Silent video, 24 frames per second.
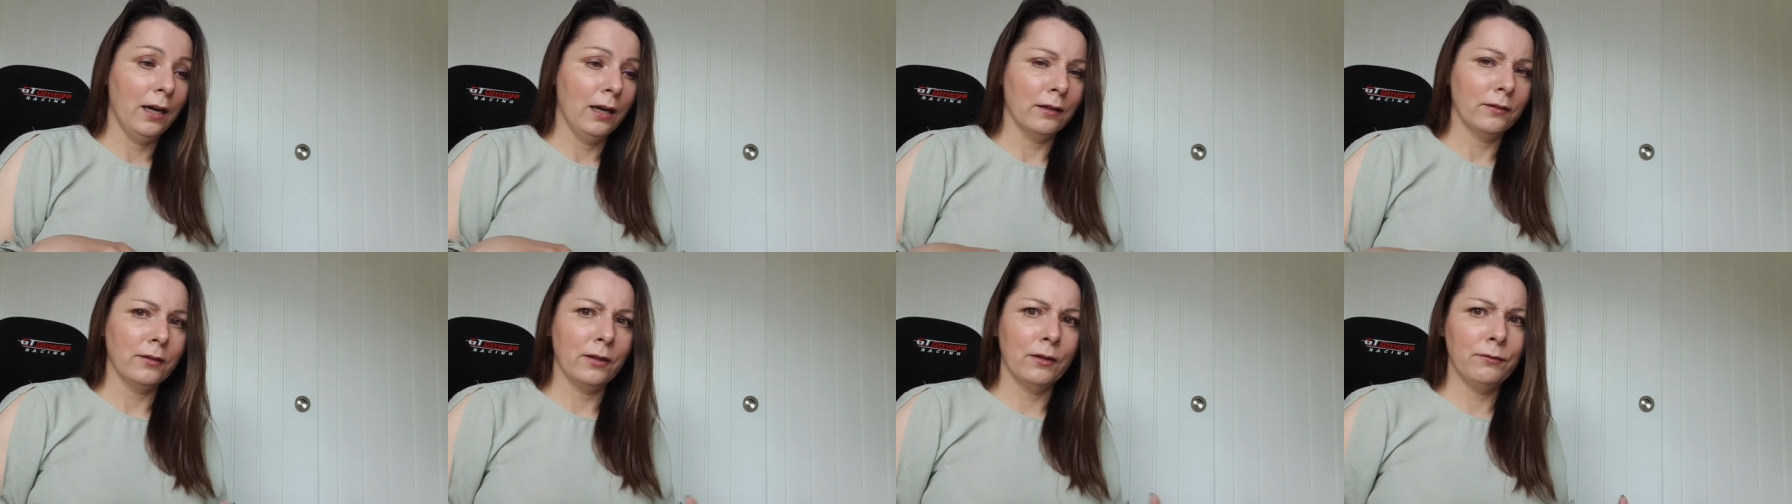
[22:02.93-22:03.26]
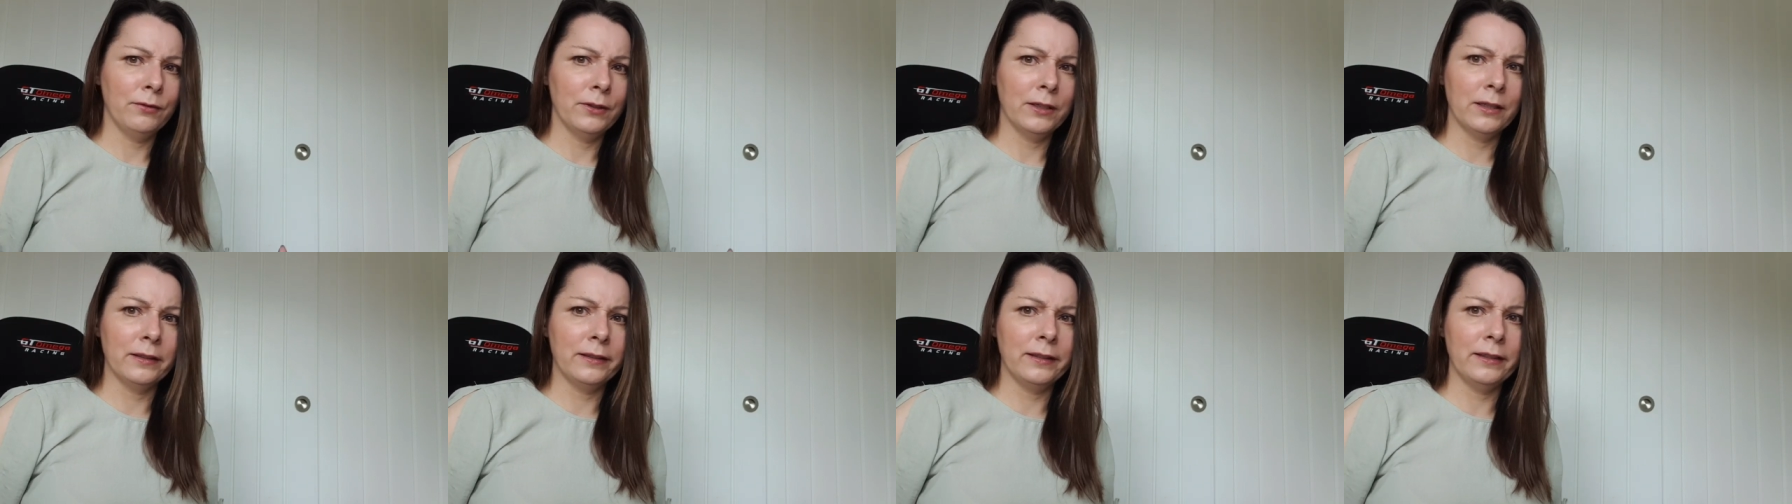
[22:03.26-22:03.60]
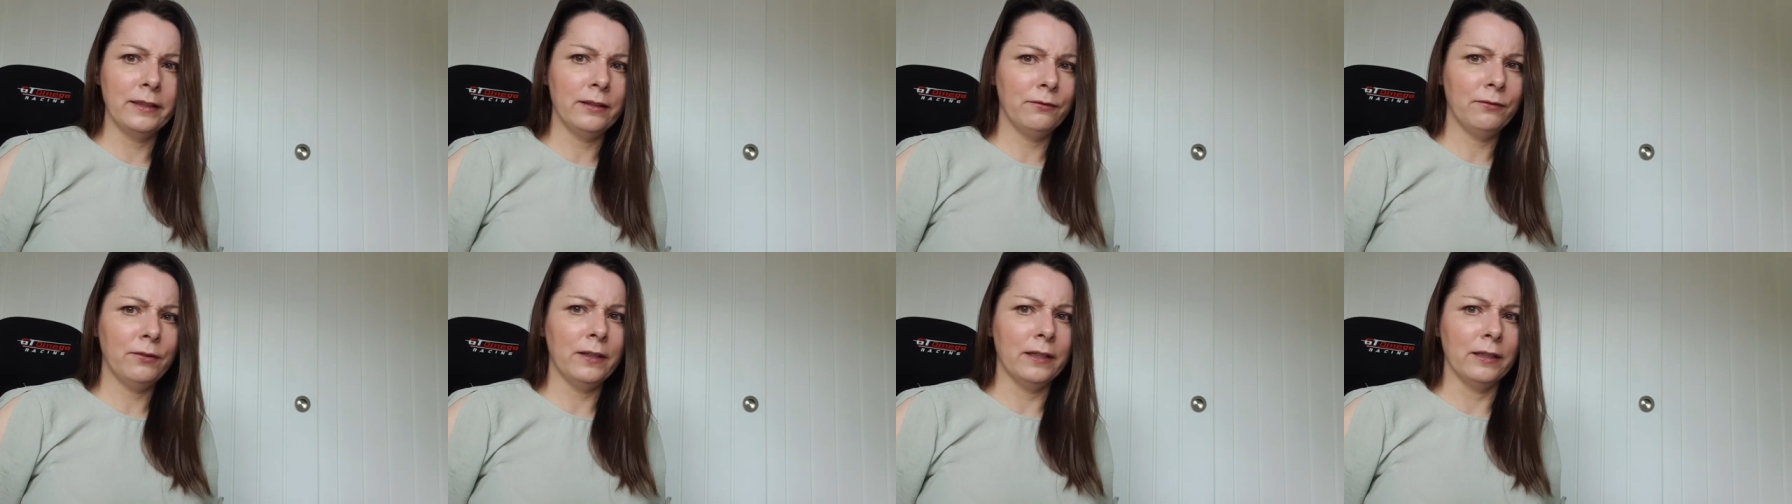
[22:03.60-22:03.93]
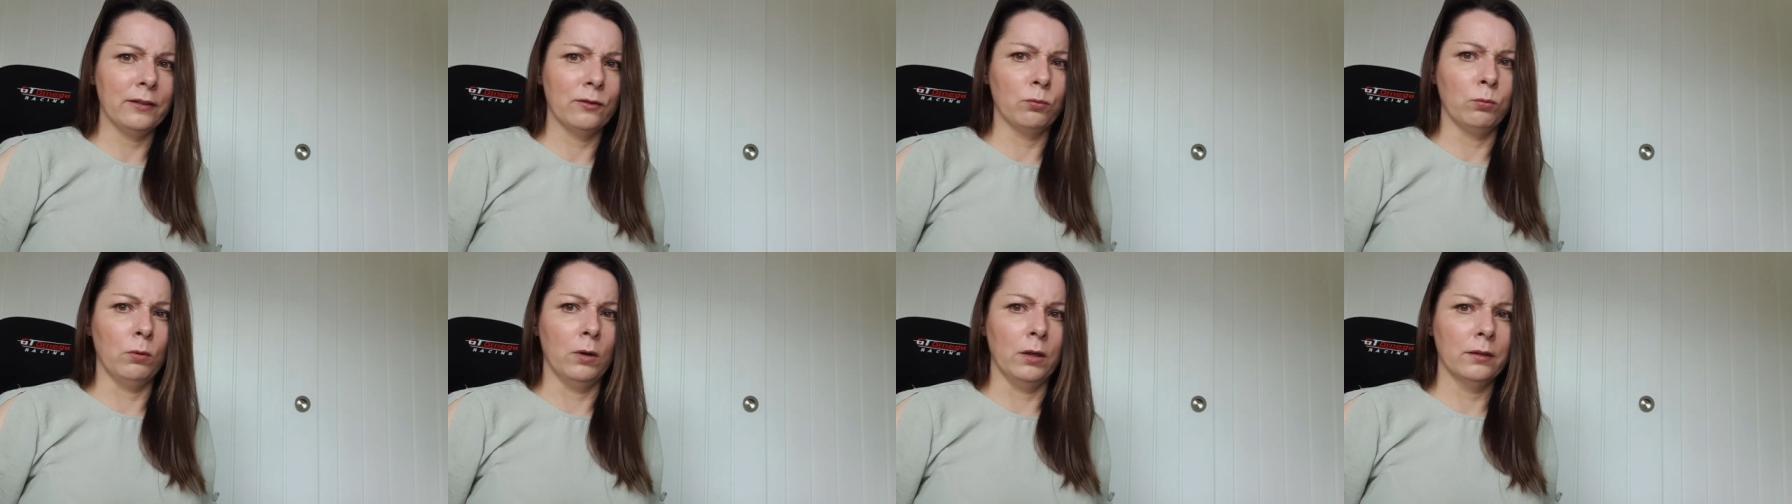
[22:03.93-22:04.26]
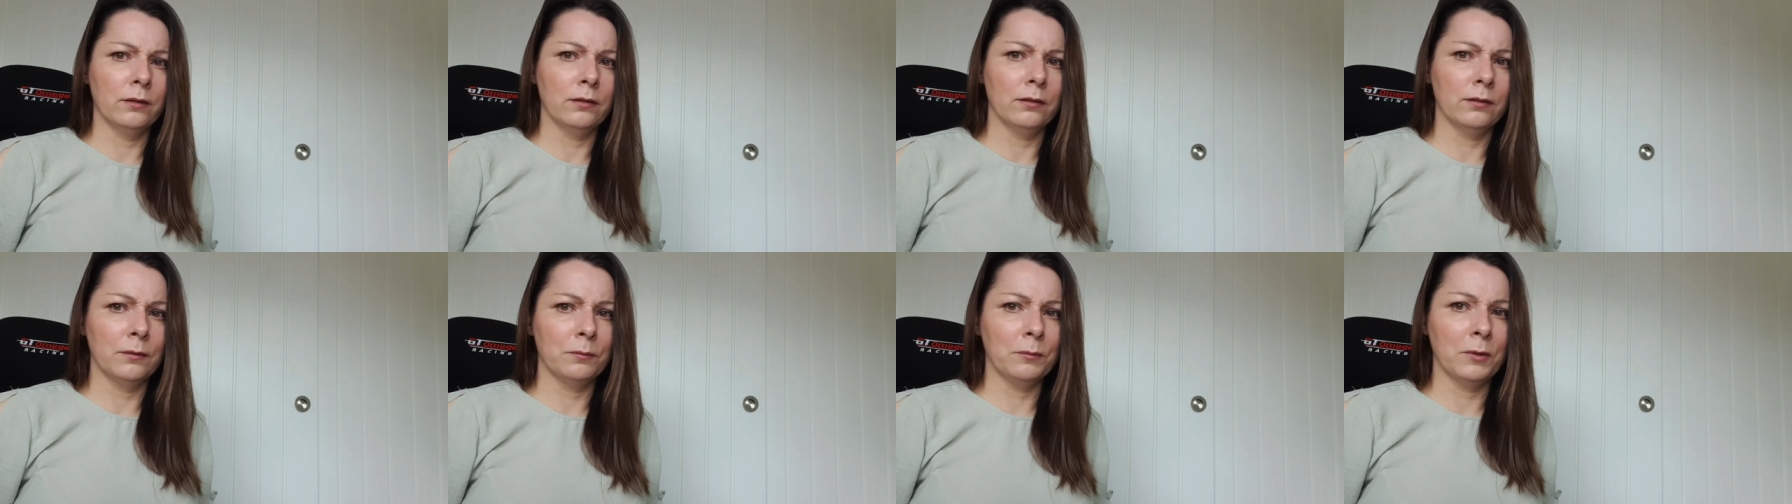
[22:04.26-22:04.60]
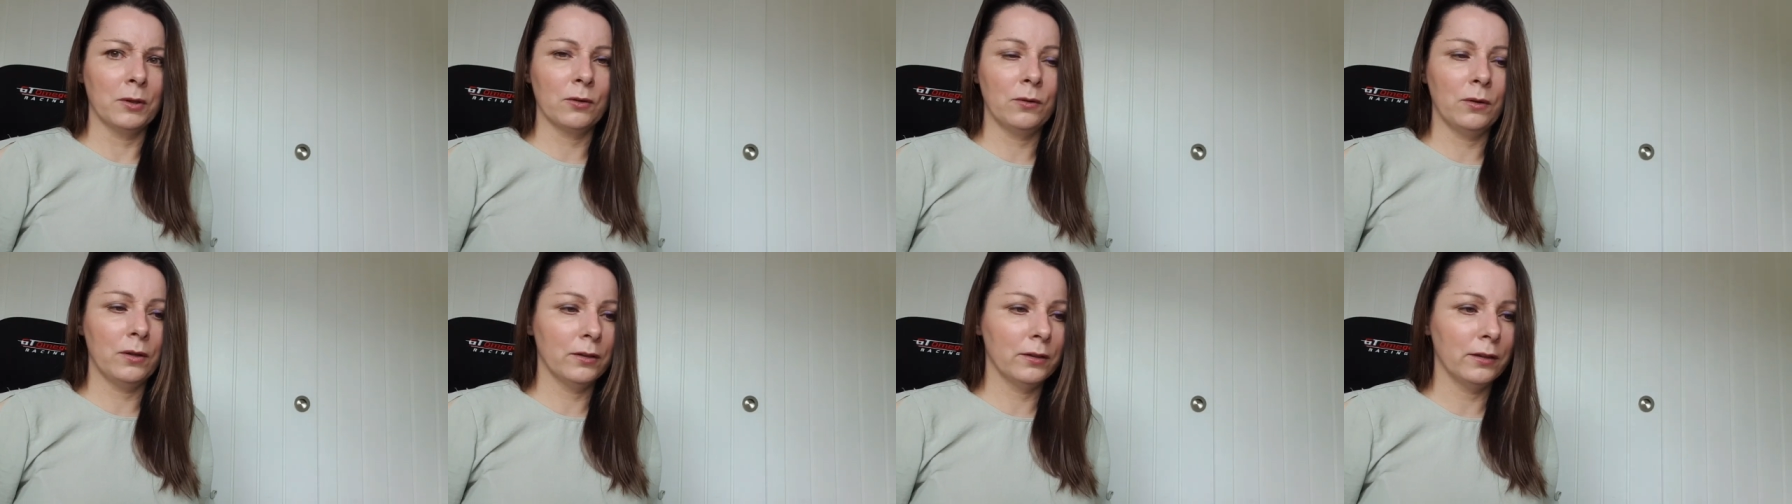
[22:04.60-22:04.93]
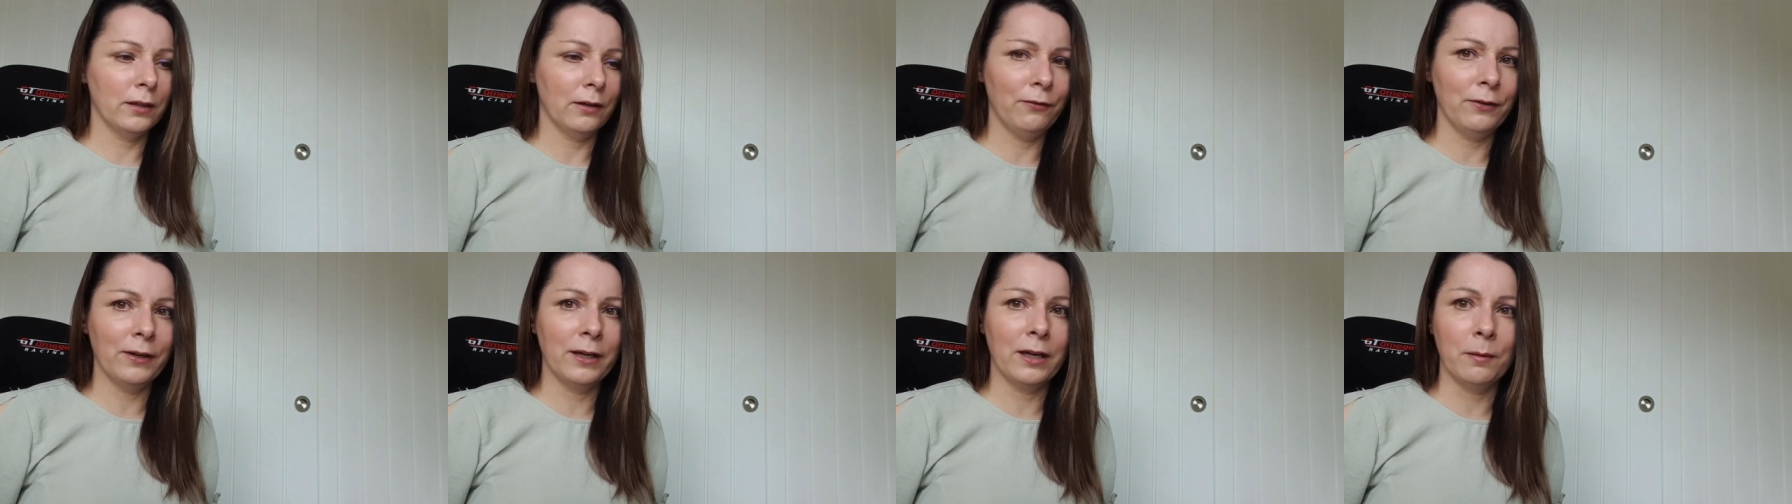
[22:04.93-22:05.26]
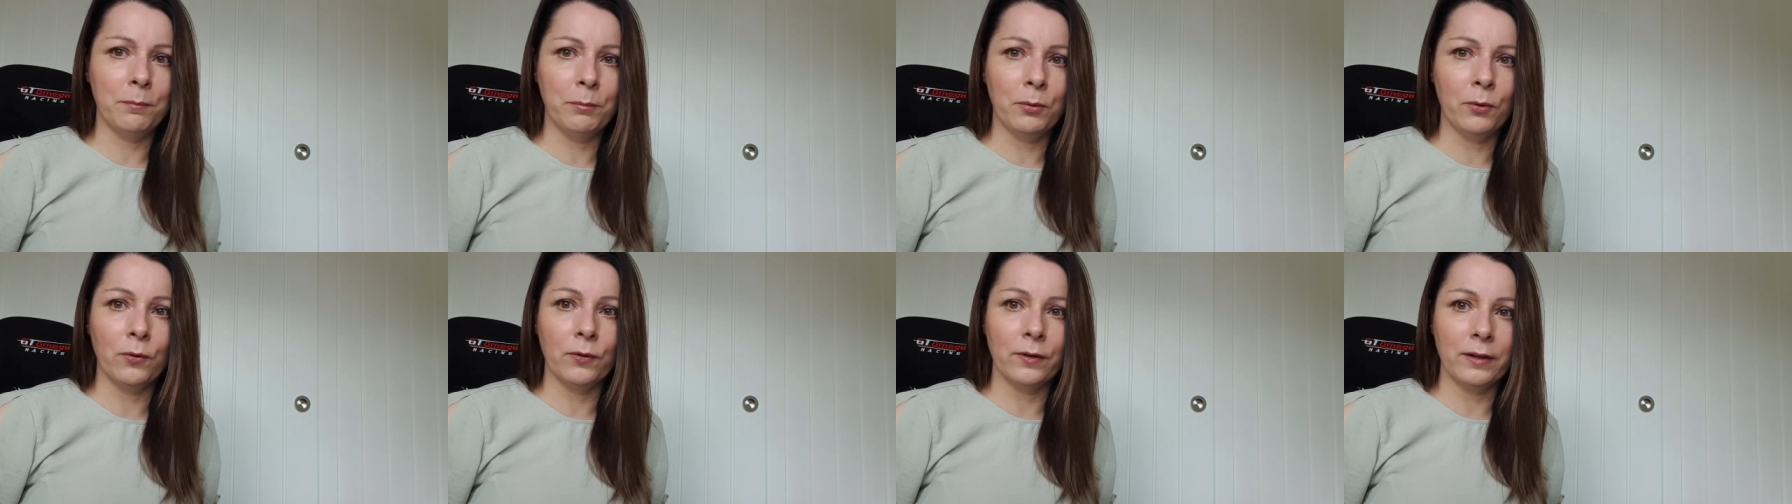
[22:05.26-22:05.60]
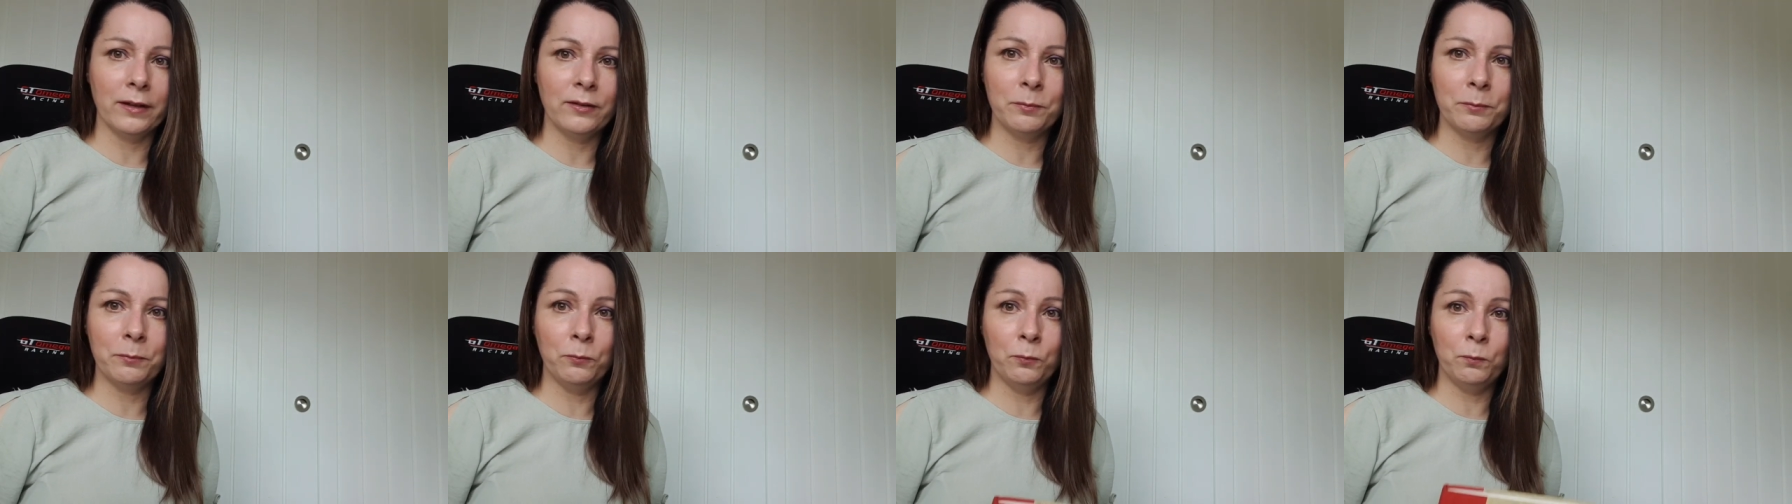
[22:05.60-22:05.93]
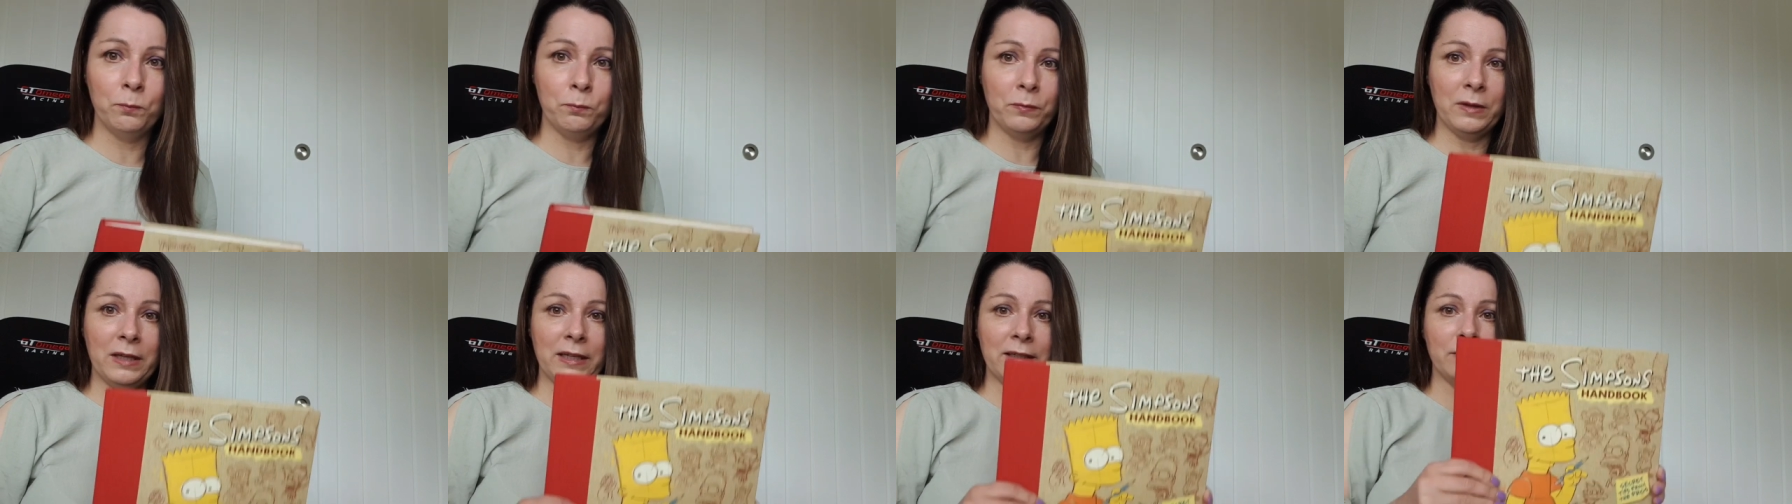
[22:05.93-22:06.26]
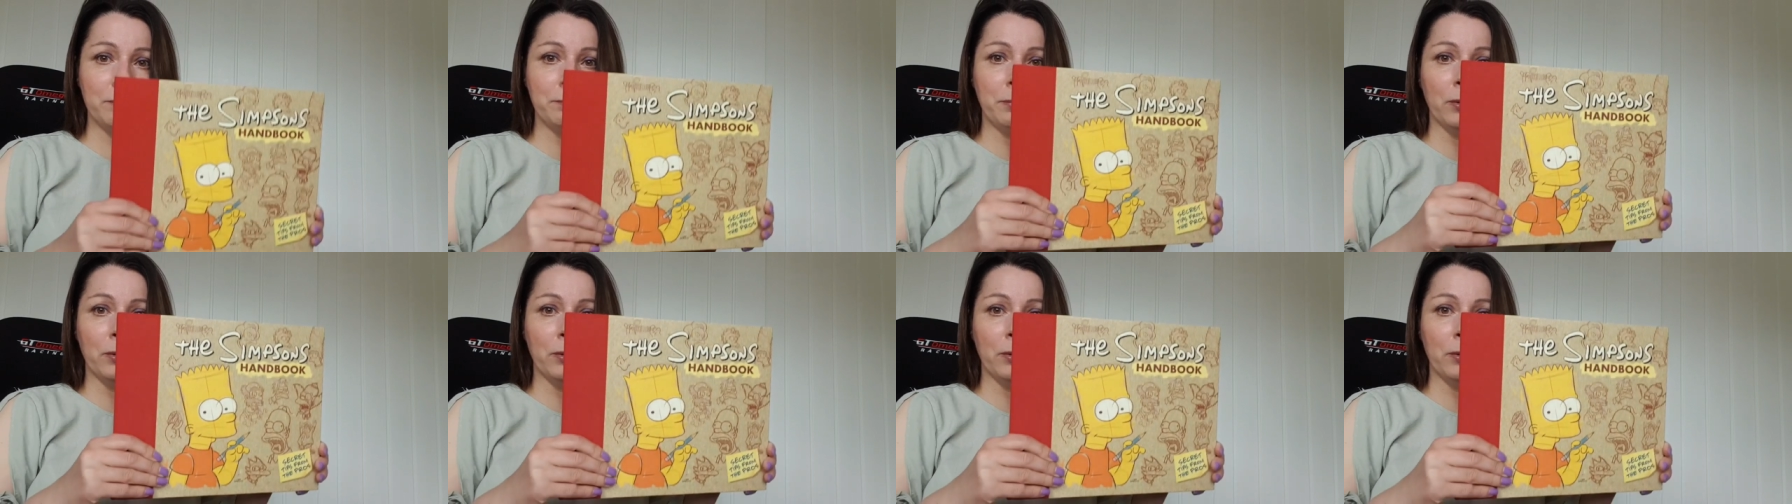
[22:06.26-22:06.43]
I don't think I did it for this one. I'm not quite, I think I bought this this